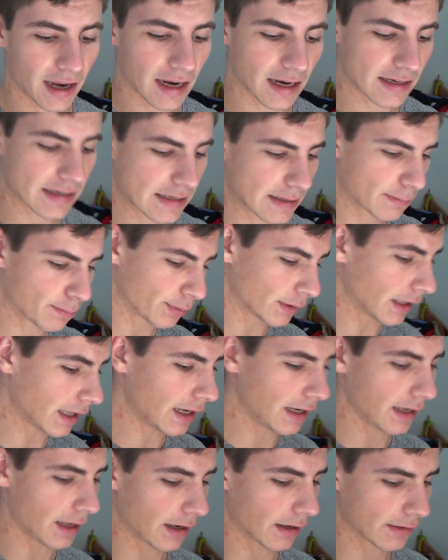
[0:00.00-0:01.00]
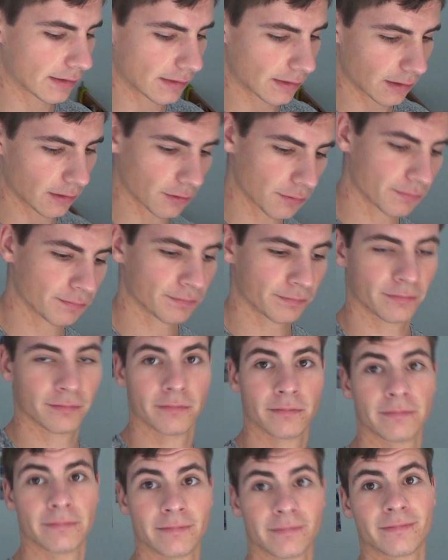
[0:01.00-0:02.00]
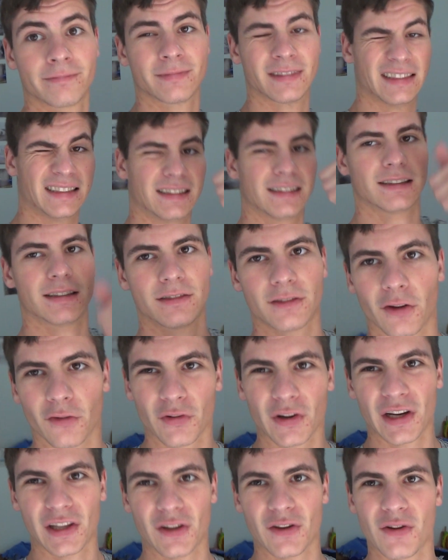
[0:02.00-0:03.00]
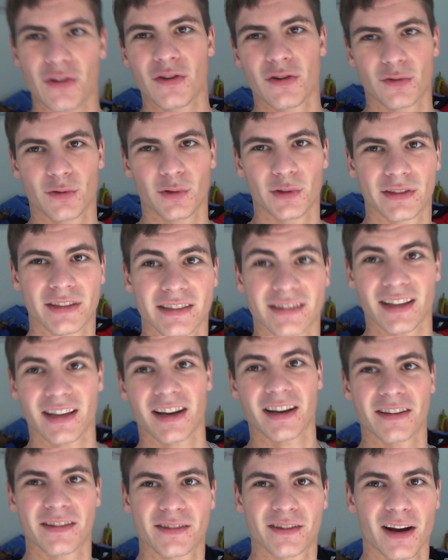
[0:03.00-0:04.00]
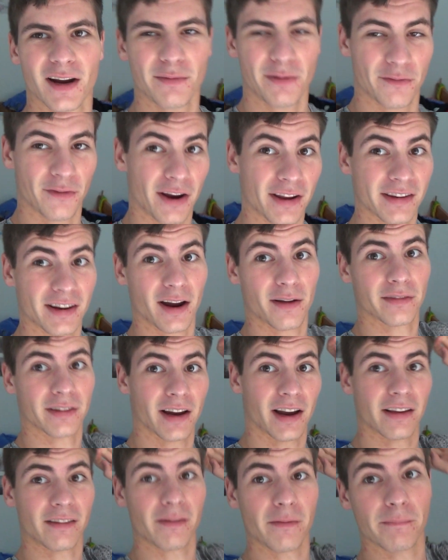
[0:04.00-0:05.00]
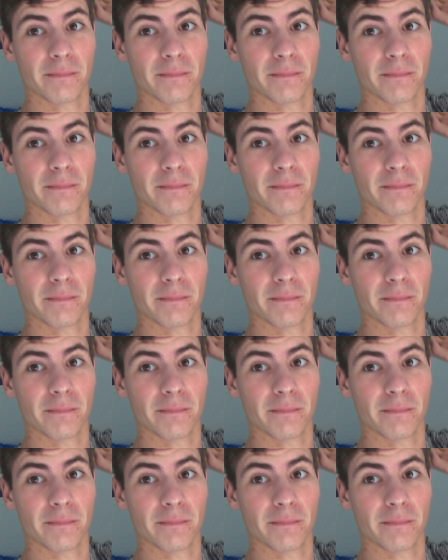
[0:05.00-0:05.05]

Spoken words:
explaining. So don't forget to do the usual, just like and subscribe, leave a hit and comment, guys.